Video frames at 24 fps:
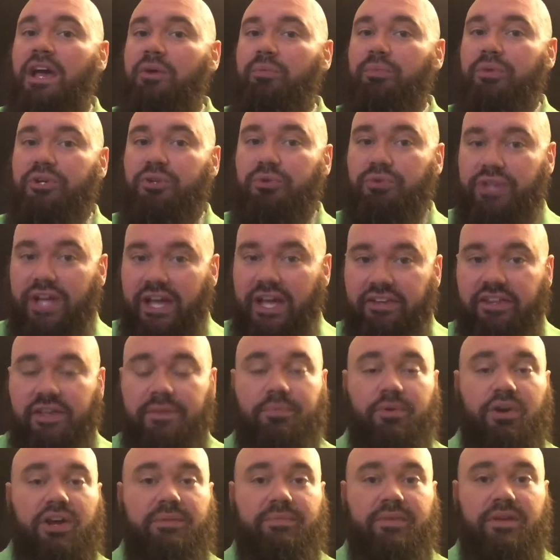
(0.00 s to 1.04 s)
We do daily
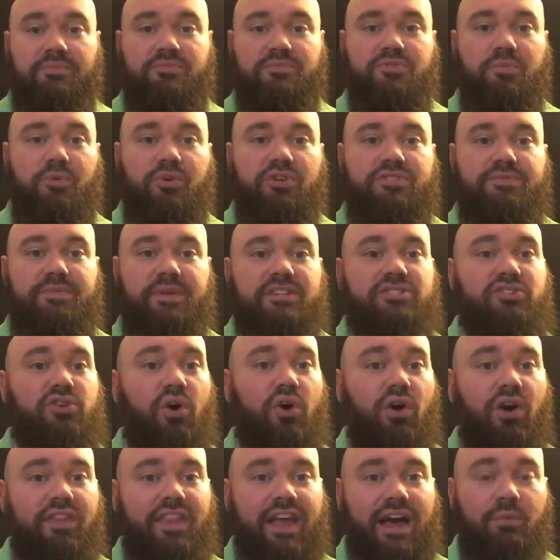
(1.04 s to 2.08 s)
premium sports picks
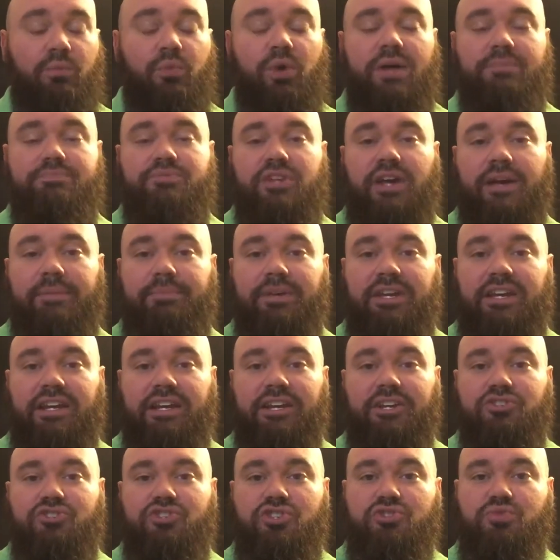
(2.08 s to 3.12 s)
on that website
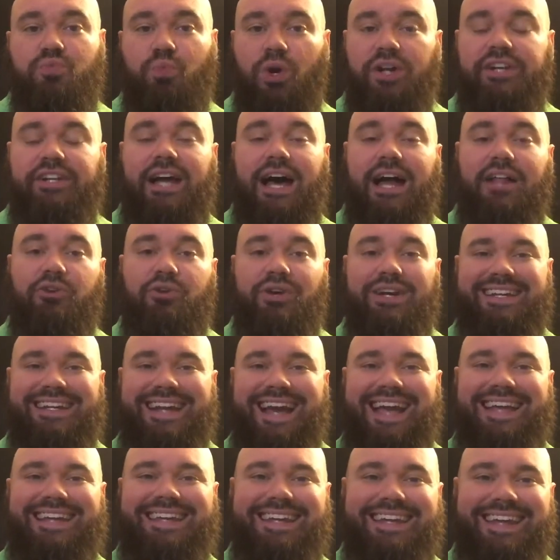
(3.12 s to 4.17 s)
beginning at just
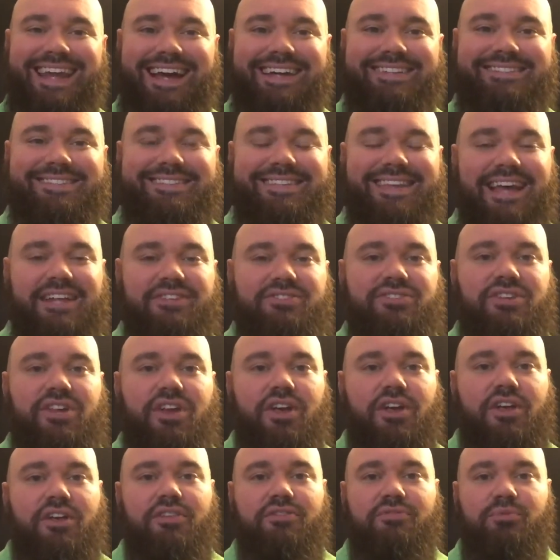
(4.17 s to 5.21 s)
$1.99
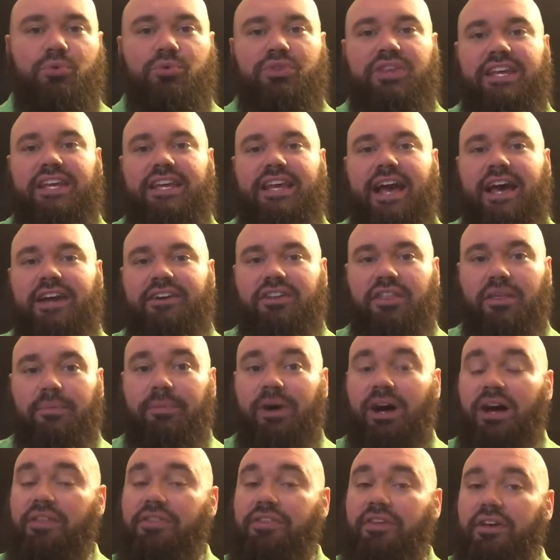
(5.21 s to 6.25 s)
through the end of the
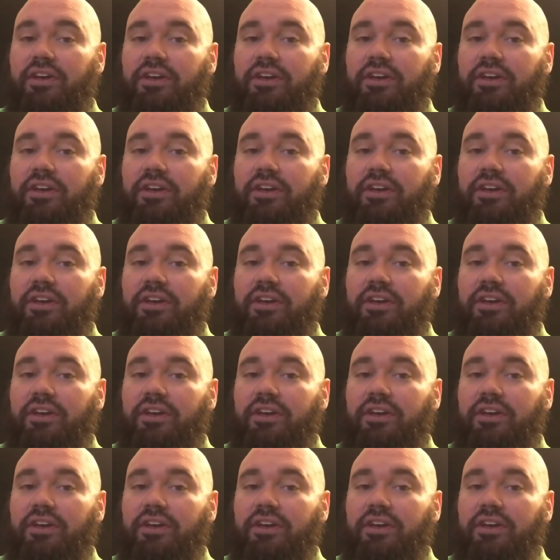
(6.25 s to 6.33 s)
month.